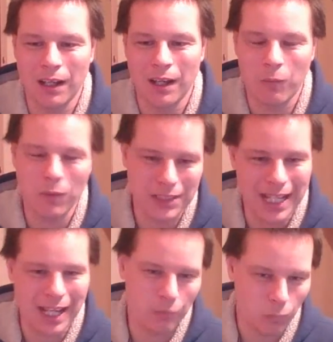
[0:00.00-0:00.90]
I want to
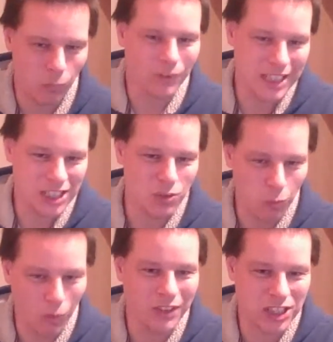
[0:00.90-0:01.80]
get one
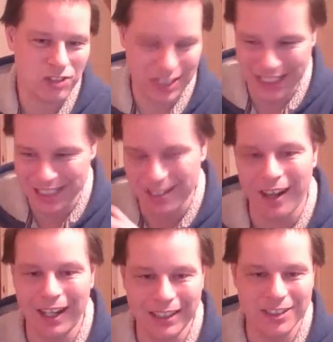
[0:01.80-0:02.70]
district
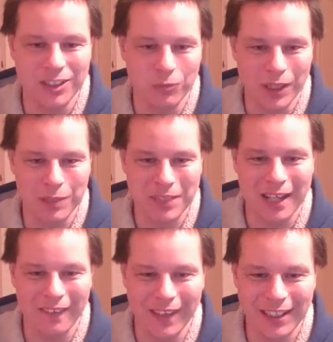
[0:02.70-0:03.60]
entirely done when I'm
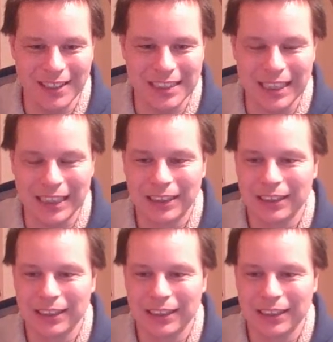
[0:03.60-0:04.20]
down there, you see.